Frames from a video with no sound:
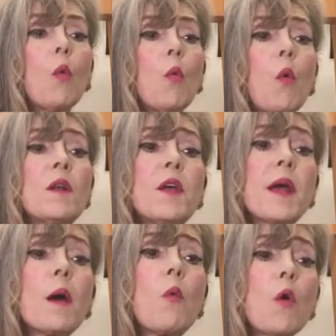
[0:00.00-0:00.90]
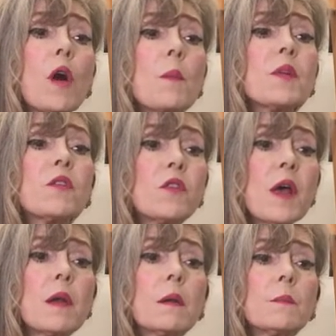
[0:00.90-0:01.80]
One day I woke up and
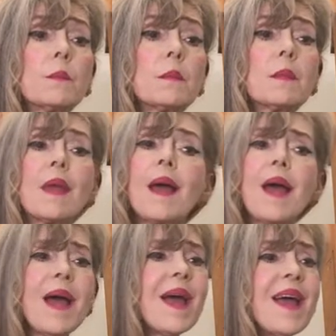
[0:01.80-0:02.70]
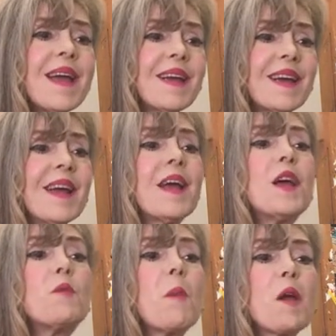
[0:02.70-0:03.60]
said, hey,
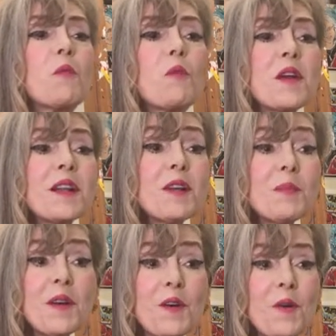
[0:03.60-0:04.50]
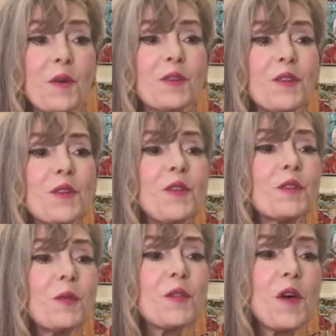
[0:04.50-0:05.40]
it might really be cool to do
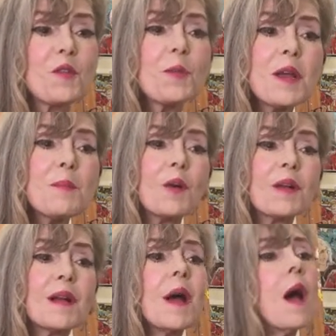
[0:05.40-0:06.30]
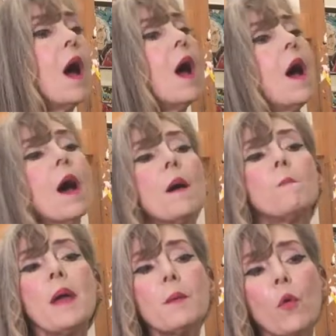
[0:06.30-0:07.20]
this with other people.
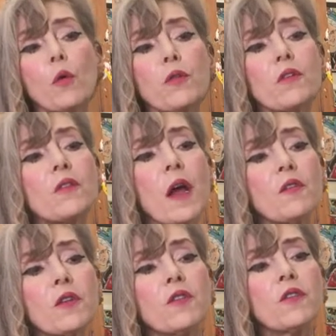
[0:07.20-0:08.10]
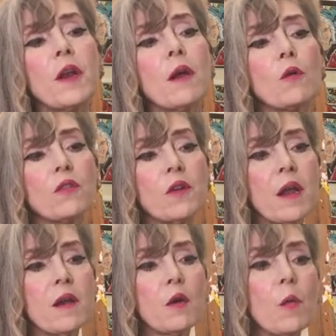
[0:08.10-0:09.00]
Make portraits not just sitting or
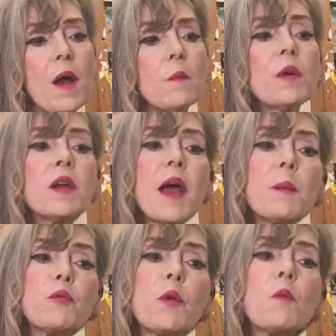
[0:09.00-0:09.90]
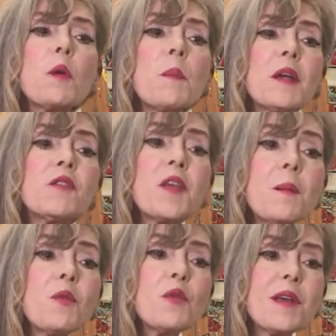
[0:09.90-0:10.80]
standing around, but capturing what makes
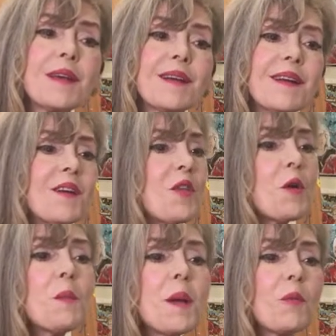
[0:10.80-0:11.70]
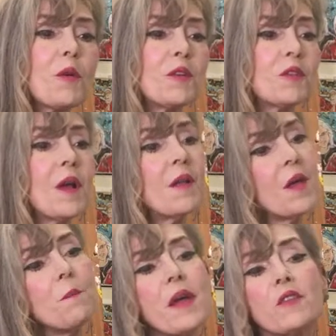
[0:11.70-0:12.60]
them unique, their memories,
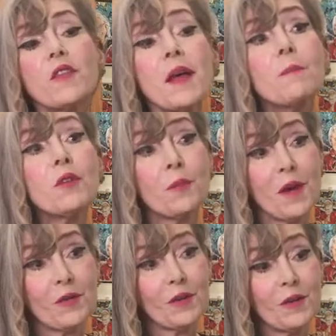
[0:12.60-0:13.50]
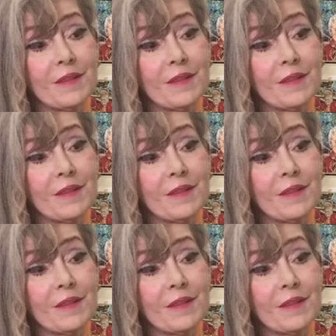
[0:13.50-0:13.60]
that makes them special.